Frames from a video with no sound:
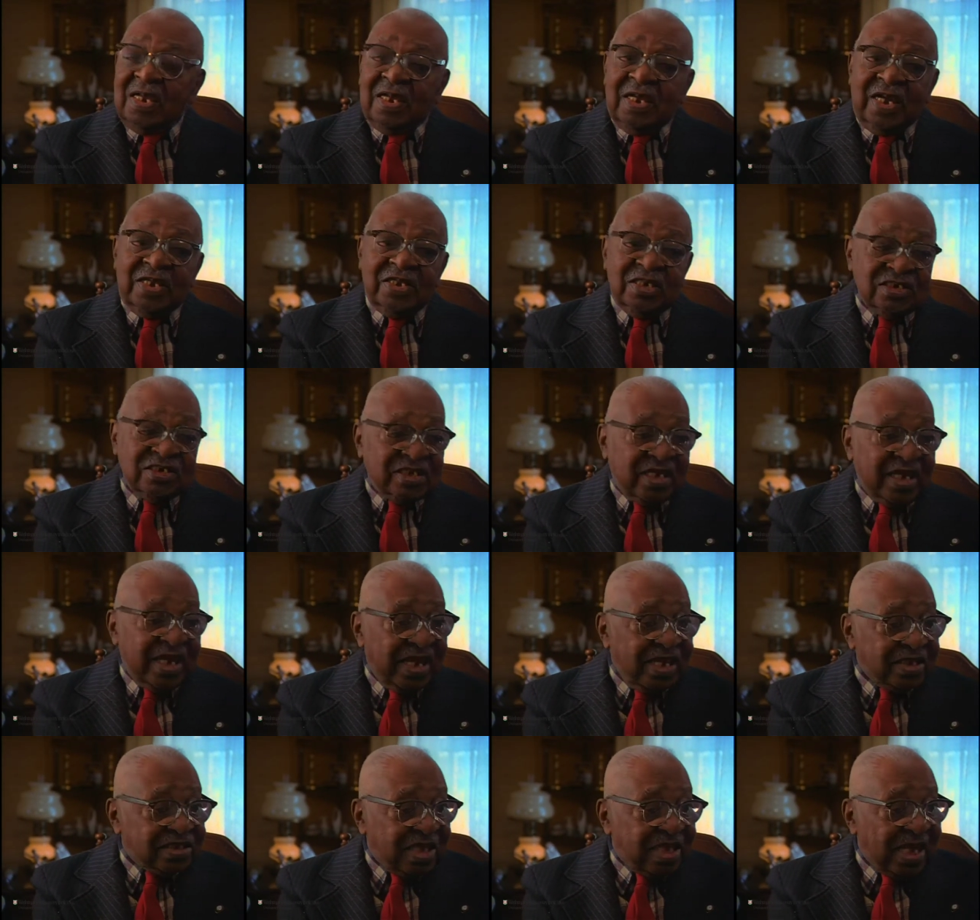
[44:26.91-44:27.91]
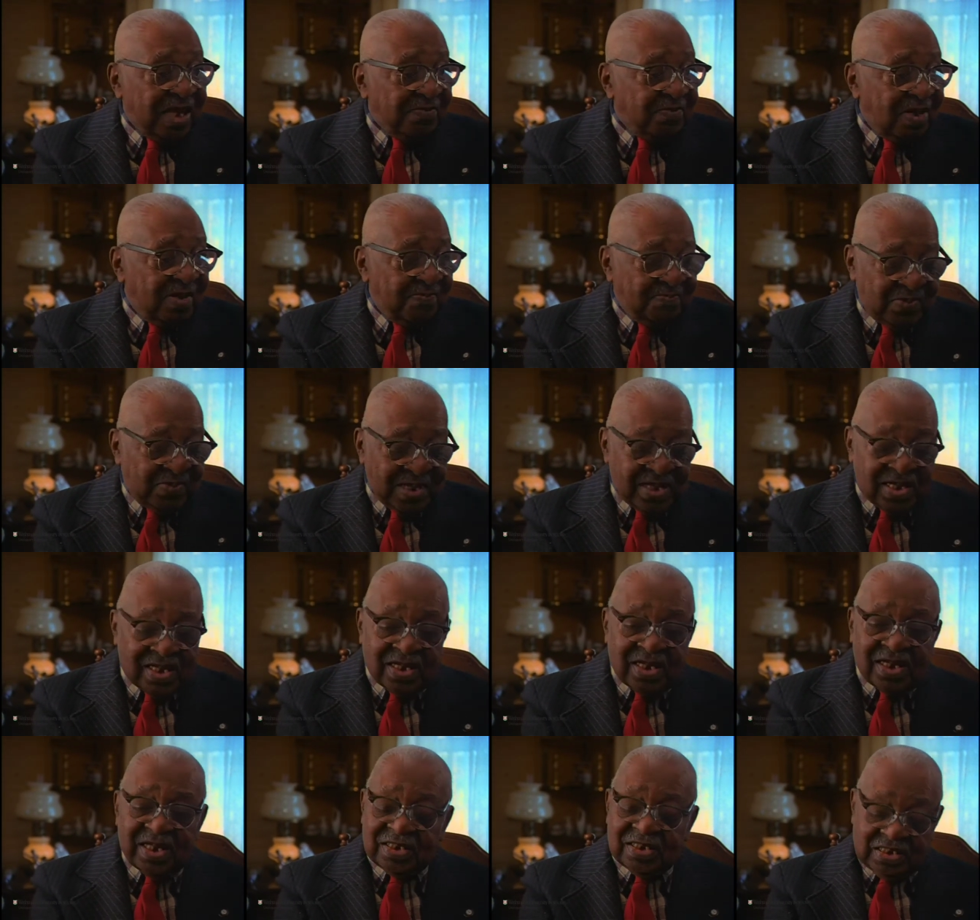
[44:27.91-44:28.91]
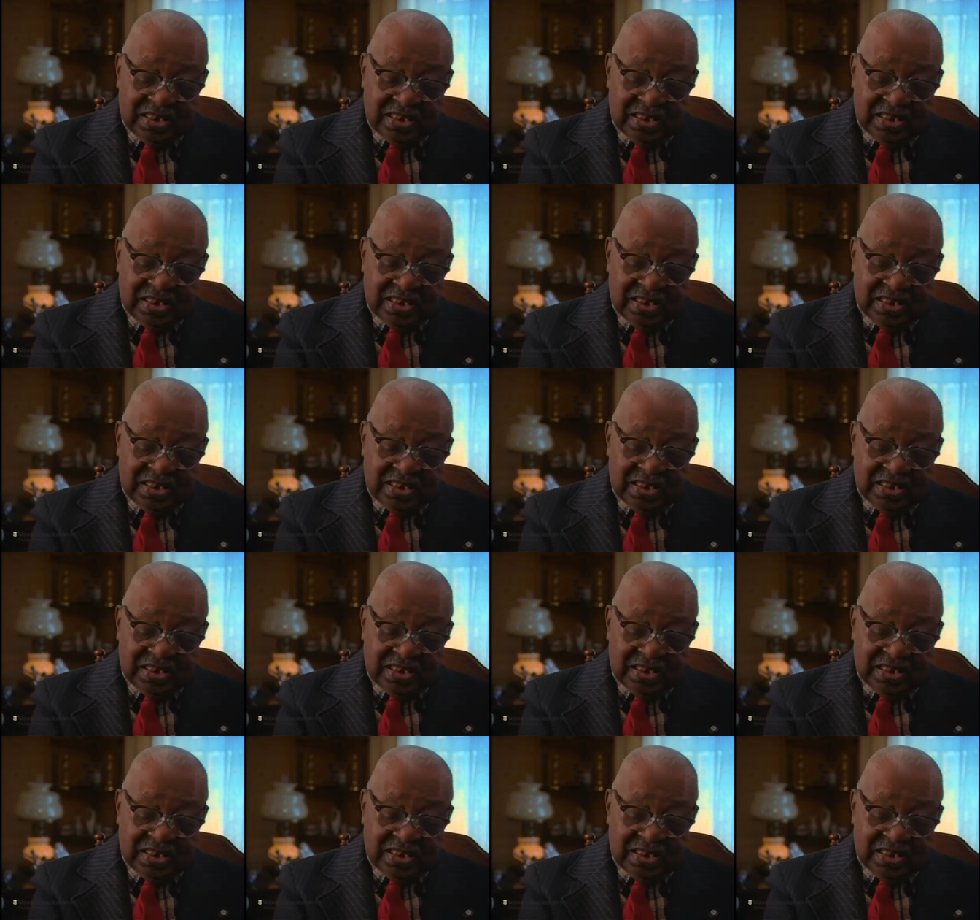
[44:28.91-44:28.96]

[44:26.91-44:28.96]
And this kid came up and